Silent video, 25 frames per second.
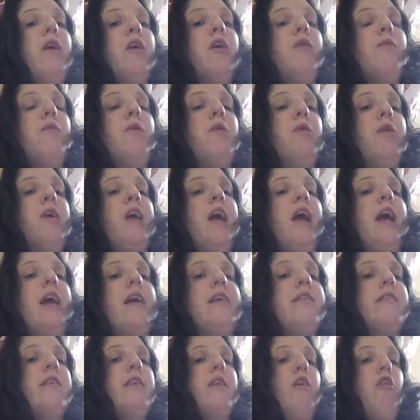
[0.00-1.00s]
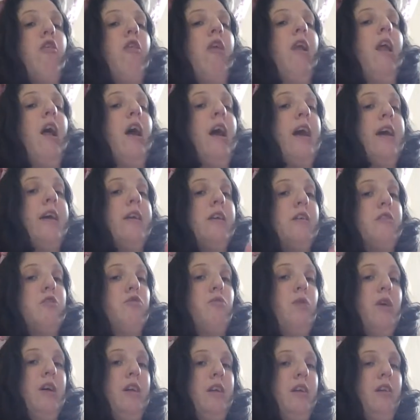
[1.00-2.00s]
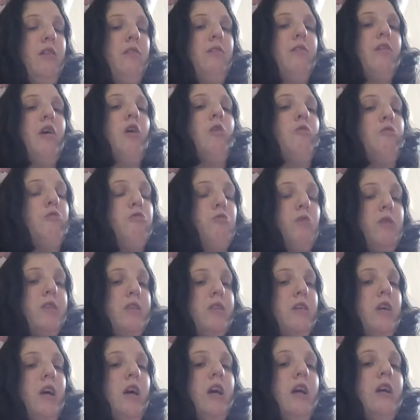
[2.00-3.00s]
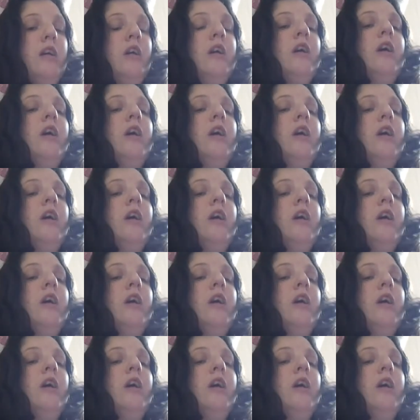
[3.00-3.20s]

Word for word: communicating online as well on Twitter